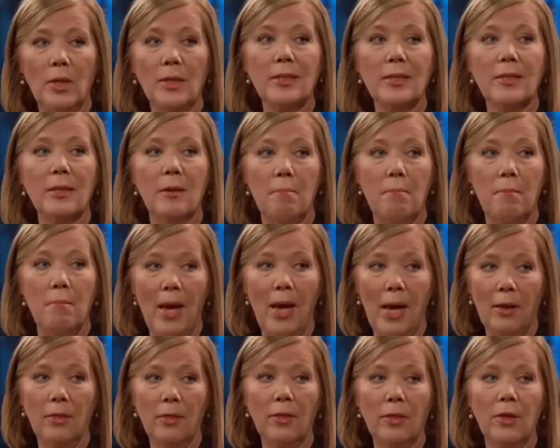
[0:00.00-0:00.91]

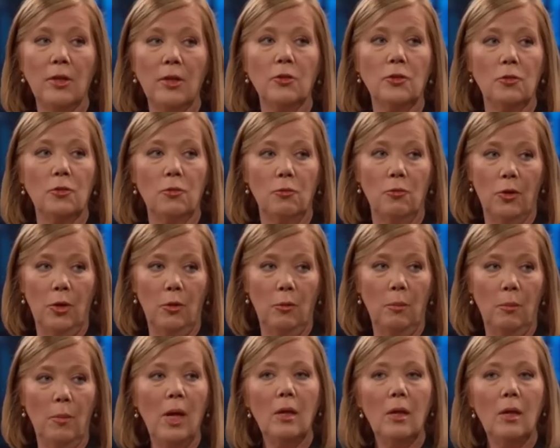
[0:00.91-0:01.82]
Samantha's room,
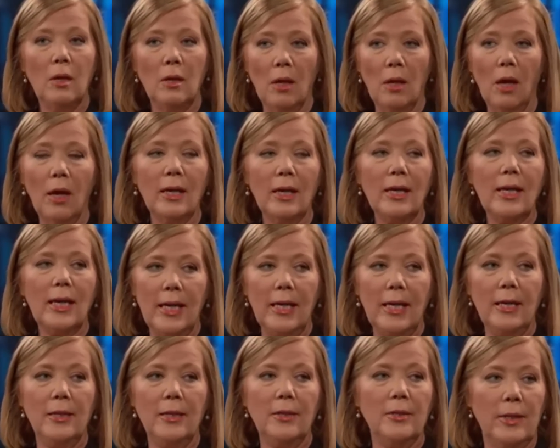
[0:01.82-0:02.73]
not
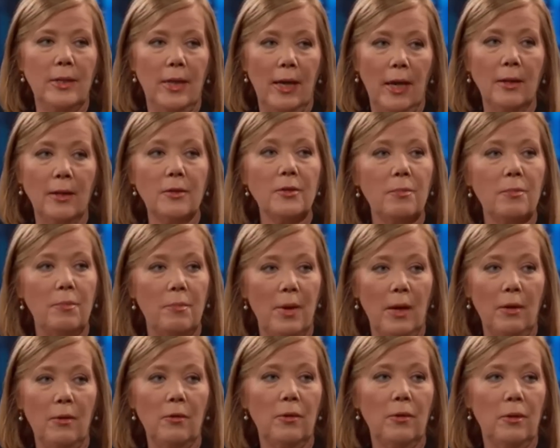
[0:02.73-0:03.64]
his guest
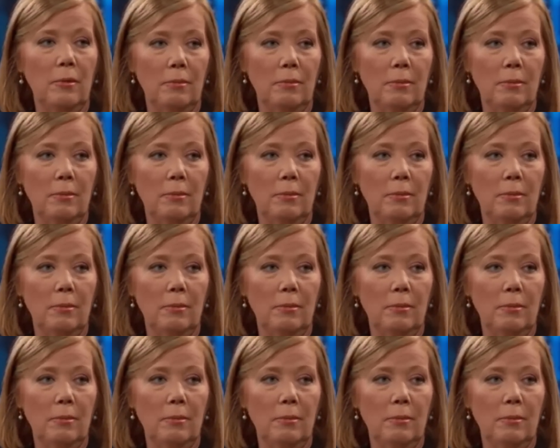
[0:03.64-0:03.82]
bedroom.